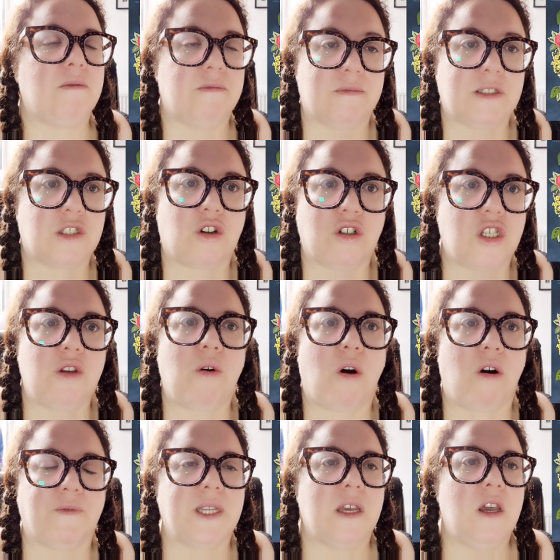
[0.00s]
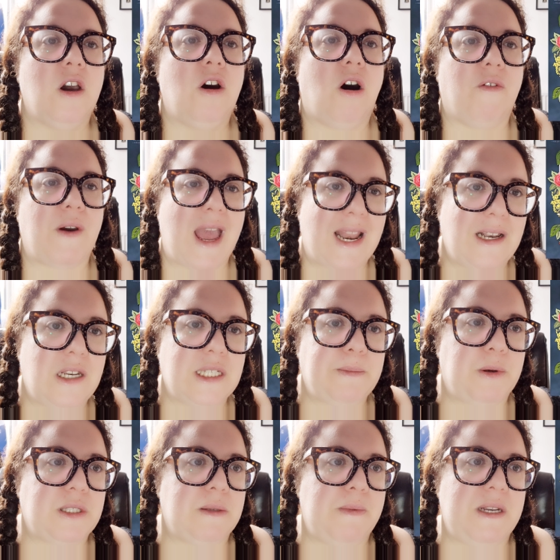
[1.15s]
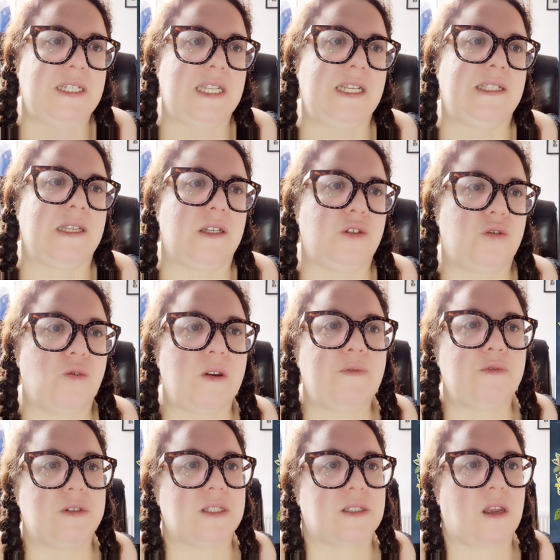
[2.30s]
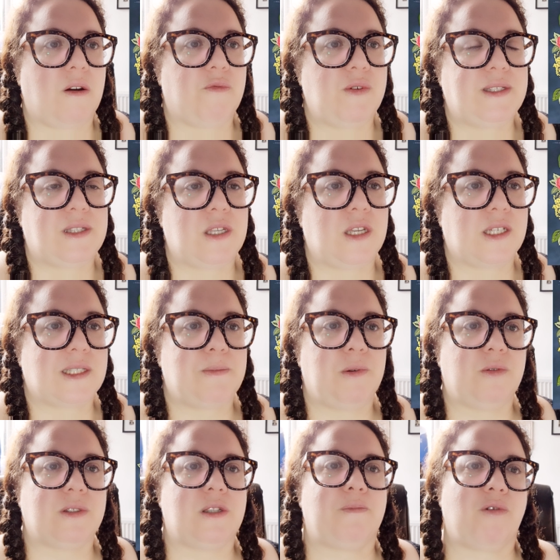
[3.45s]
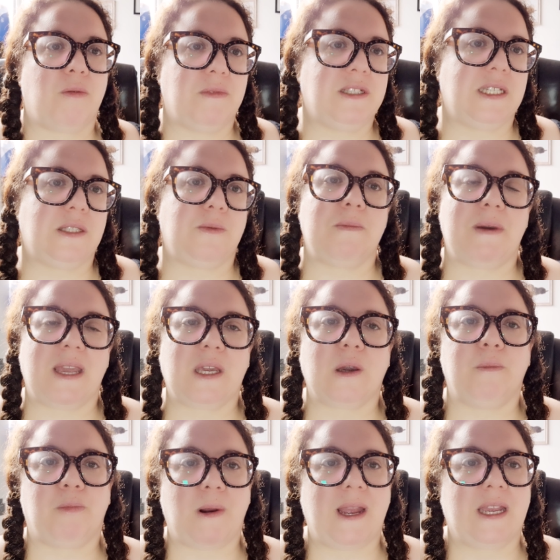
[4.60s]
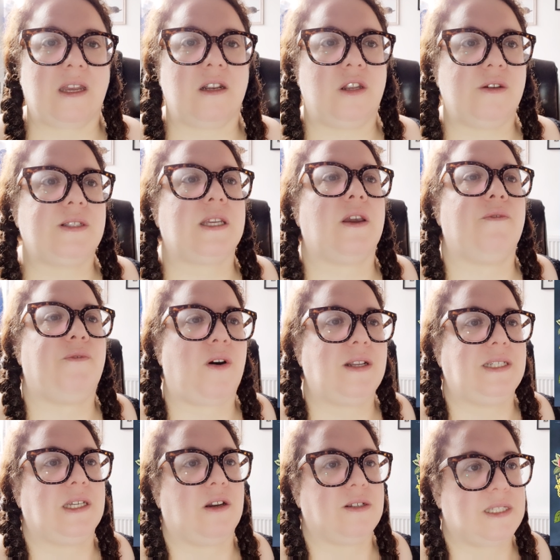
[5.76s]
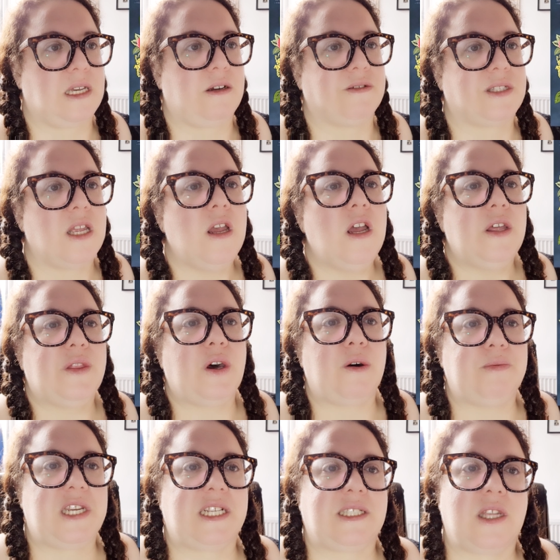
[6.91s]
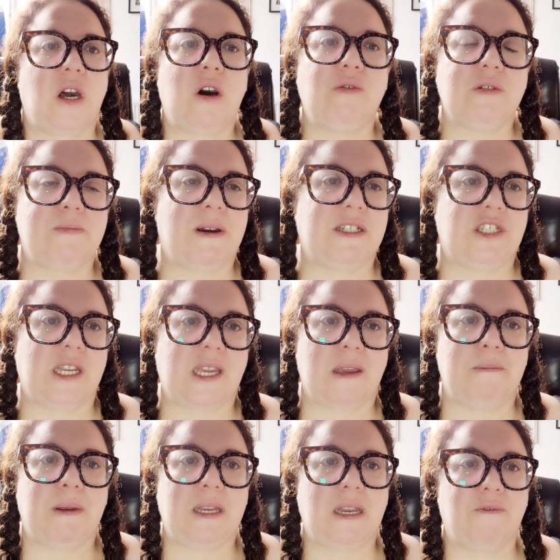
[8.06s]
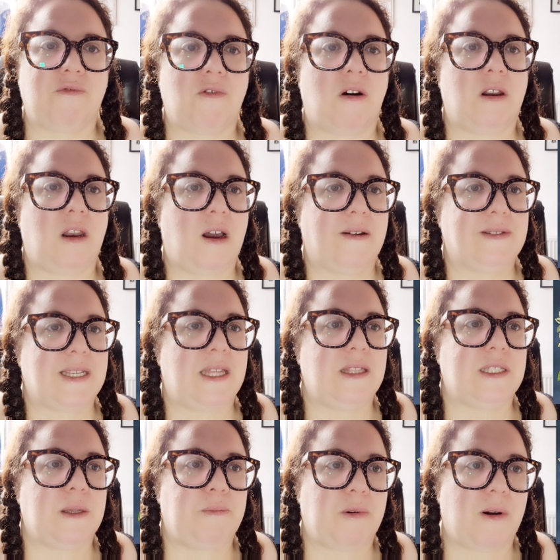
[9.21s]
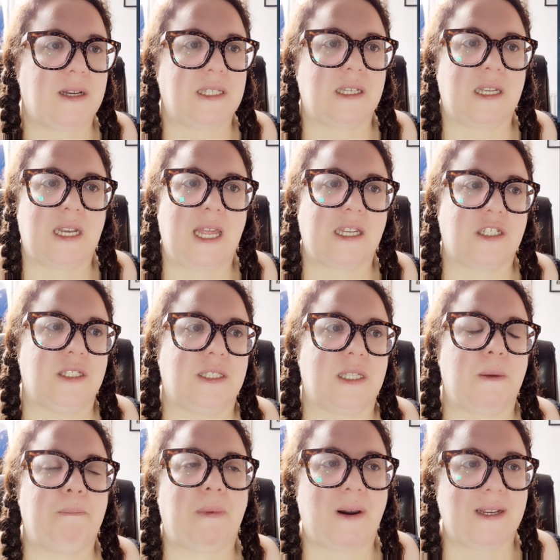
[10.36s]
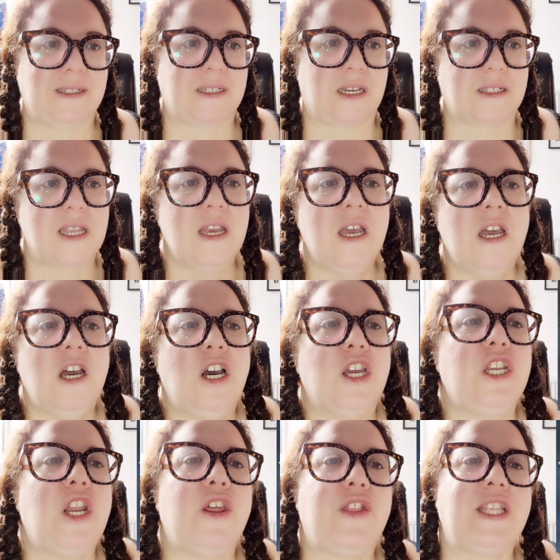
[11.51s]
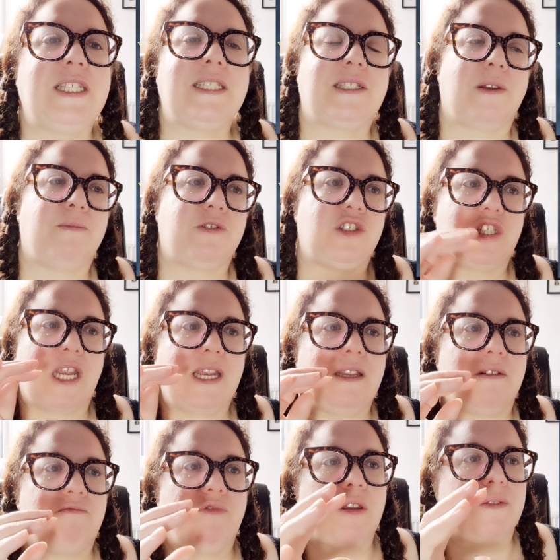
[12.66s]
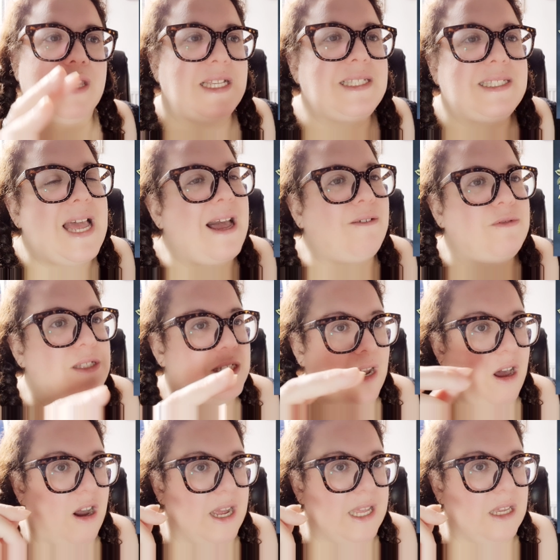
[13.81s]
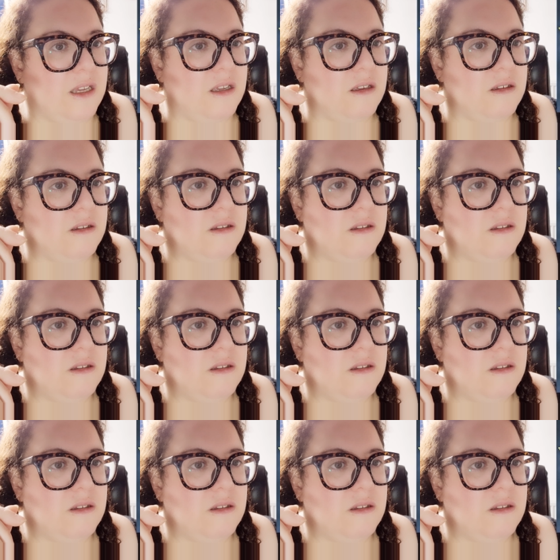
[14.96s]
it's got two of endless possibilities and joyful discoveries that explores the promises we make and break, losing and finding ourselves, the objects that hold magic and meaning for our lives, and the surprising connections that bind us. You know, this sounds like,